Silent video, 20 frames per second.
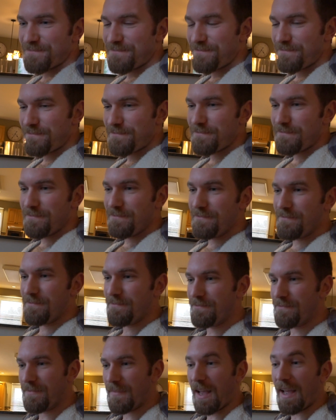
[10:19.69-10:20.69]
One Minecraft.
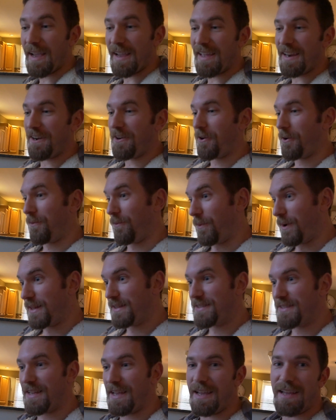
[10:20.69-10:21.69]
I get it on
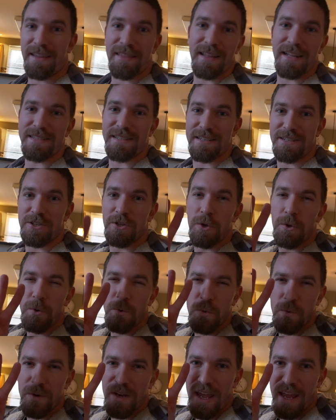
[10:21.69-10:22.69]
Wednesday. That's in
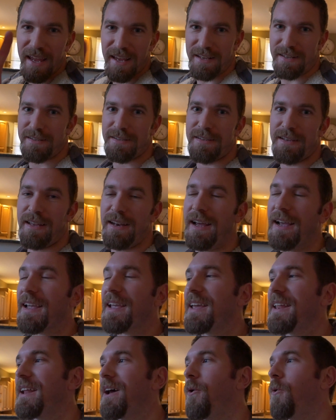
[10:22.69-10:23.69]
2 days, and I
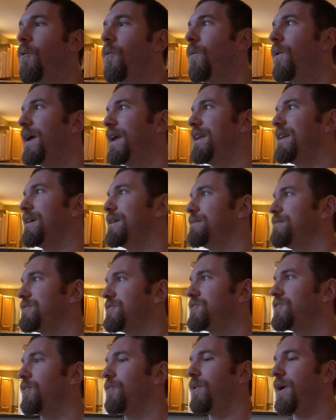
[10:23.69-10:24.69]
cannot wait. I'm
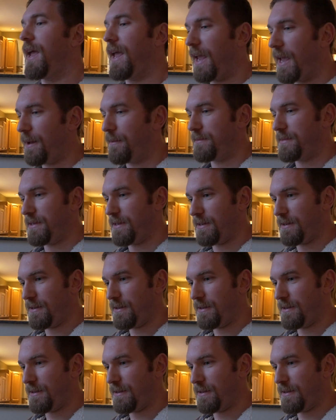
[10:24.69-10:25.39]
so amped.